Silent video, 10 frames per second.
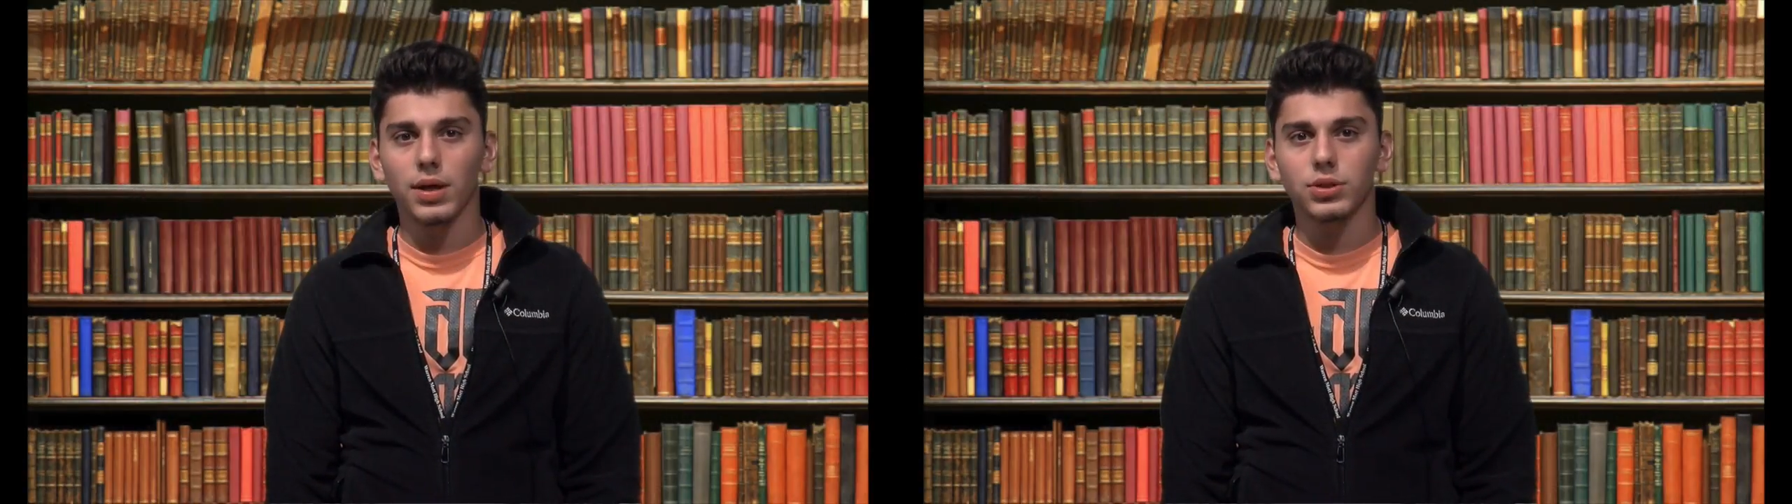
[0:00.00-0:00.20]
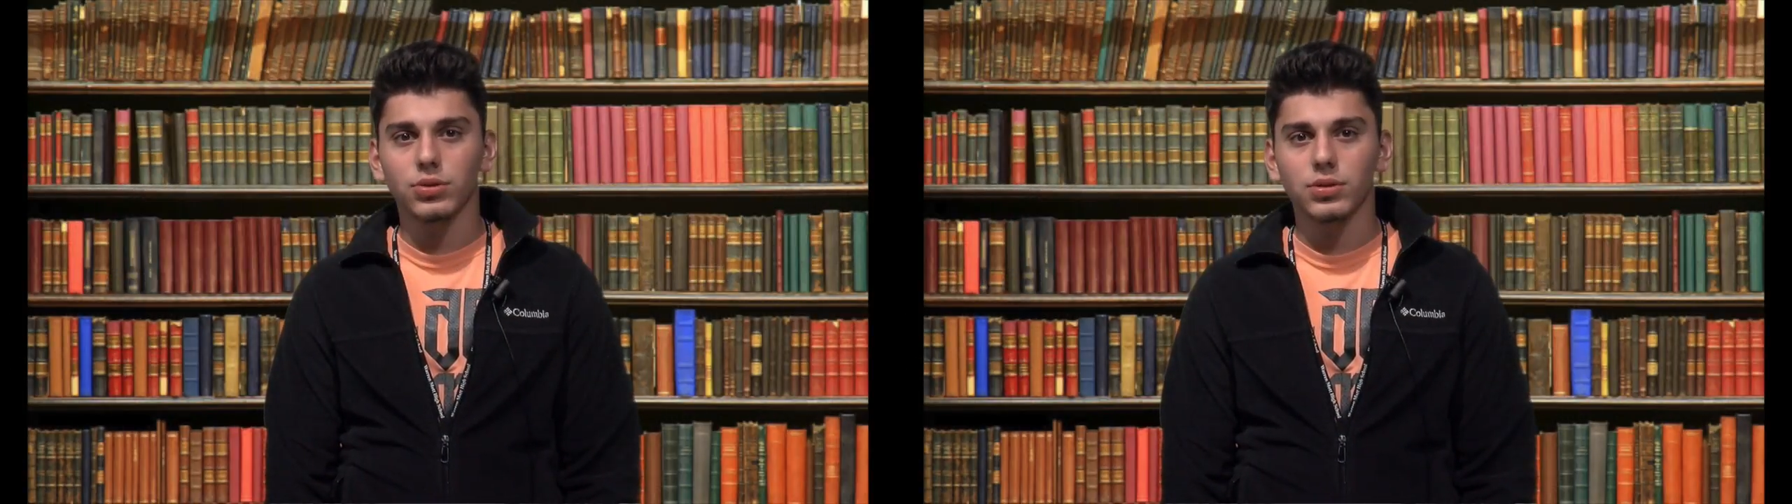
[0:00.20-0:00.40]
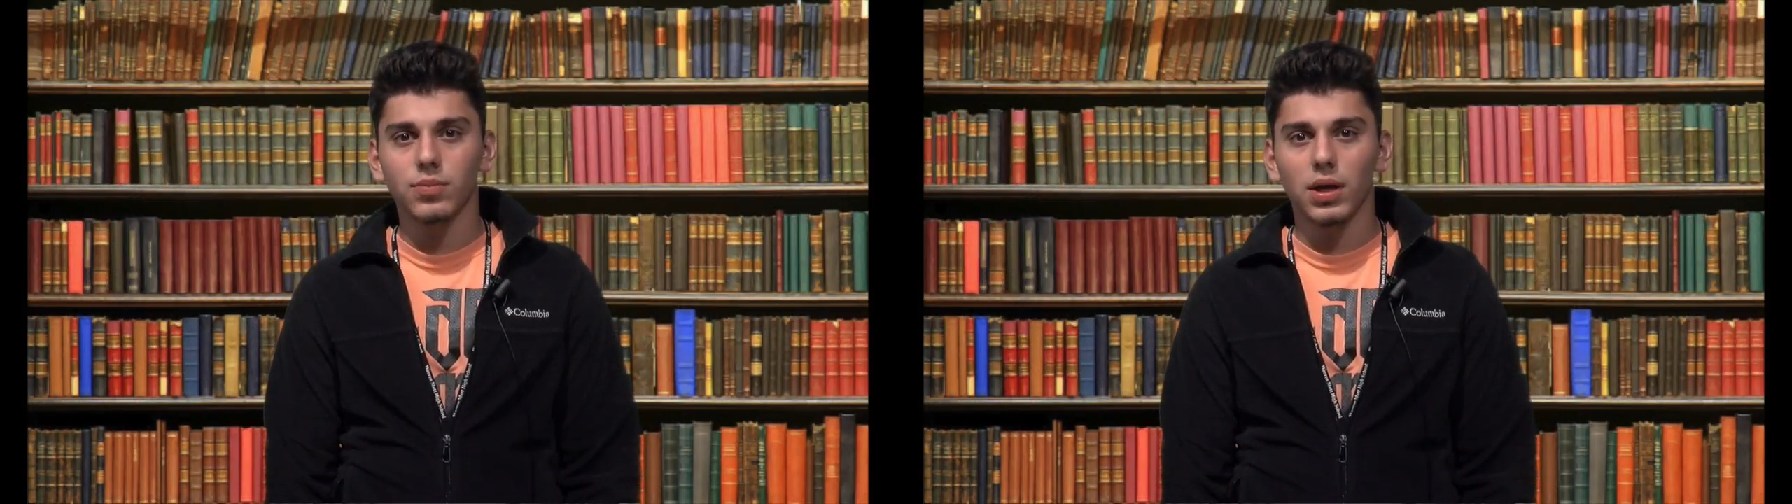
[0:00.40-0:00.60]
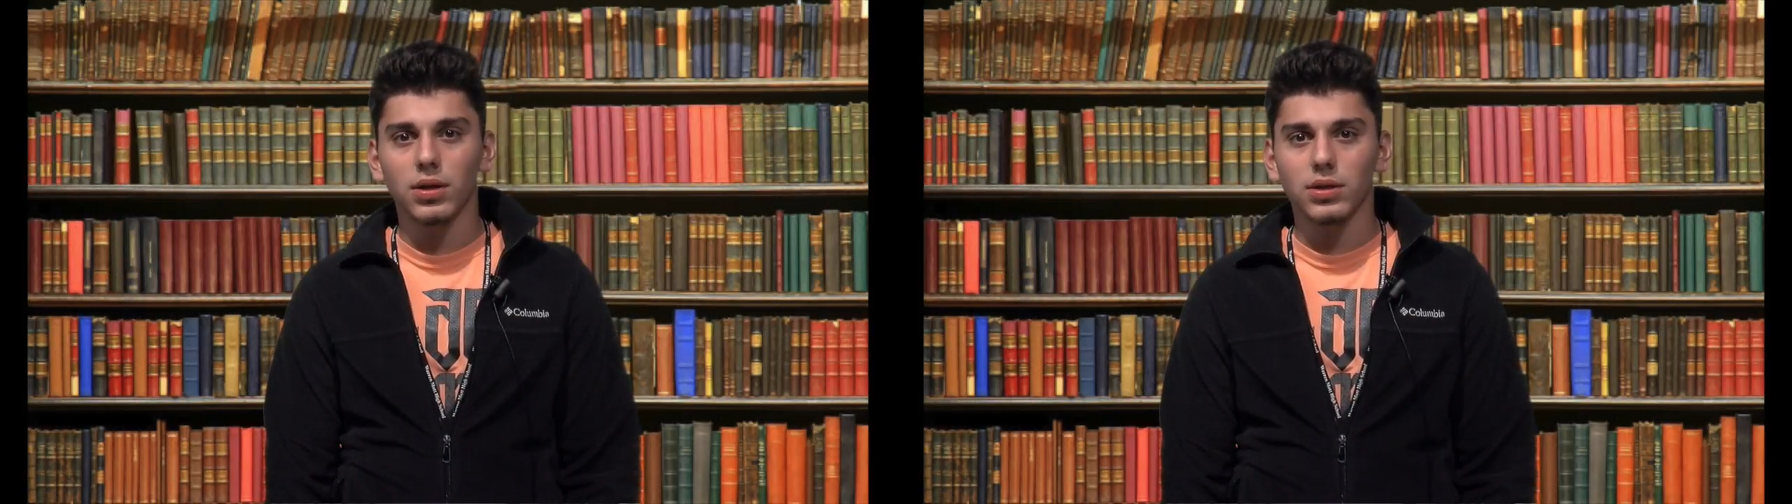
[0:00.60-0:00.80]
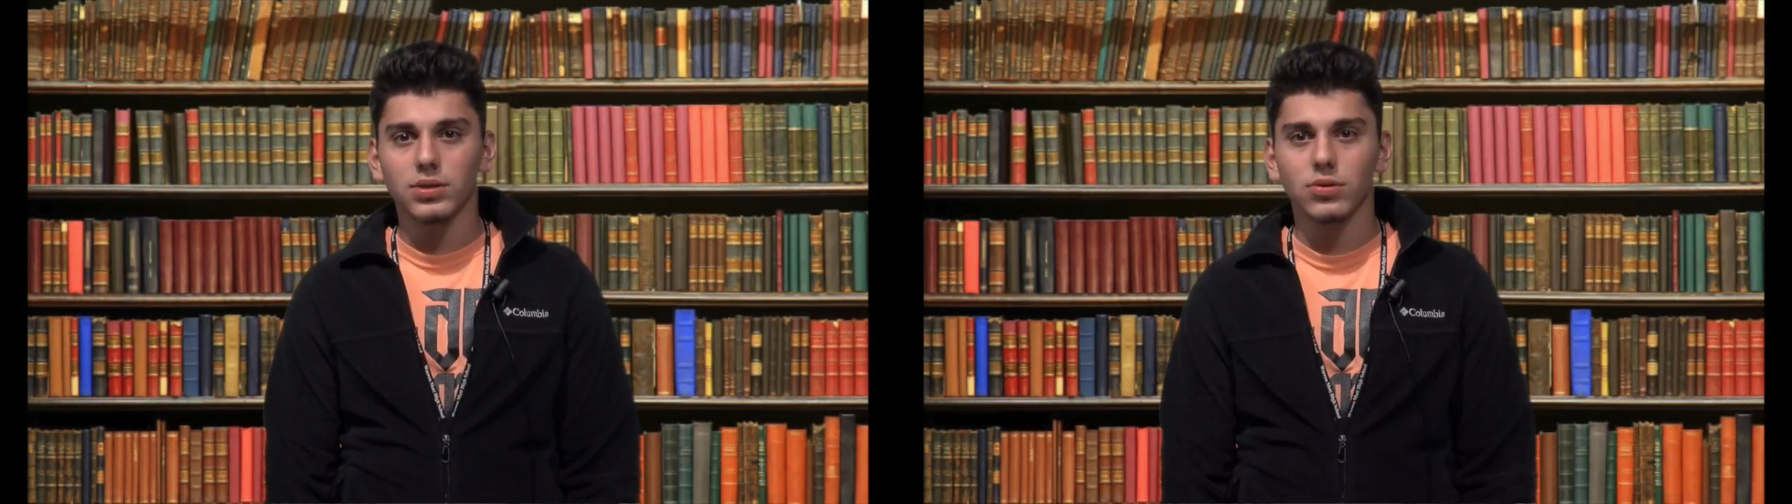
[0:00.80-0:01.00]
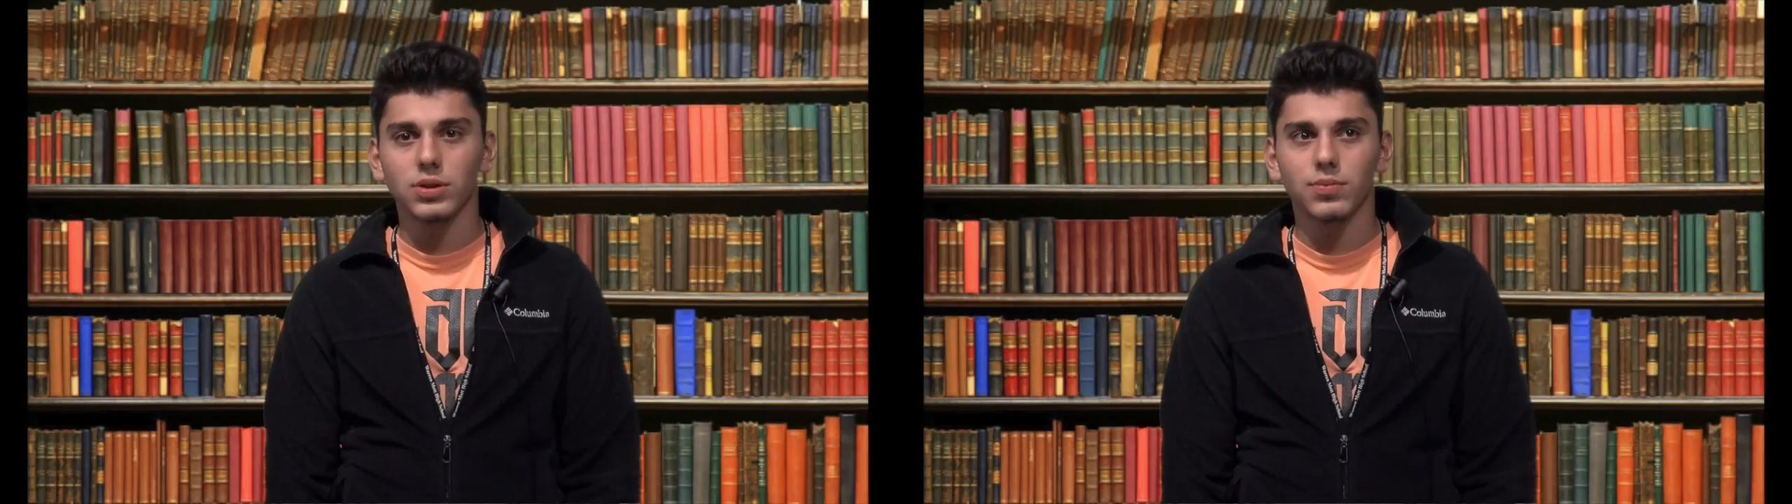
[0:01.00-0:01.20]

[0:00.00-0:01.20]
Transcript: Make sure to buy Cousino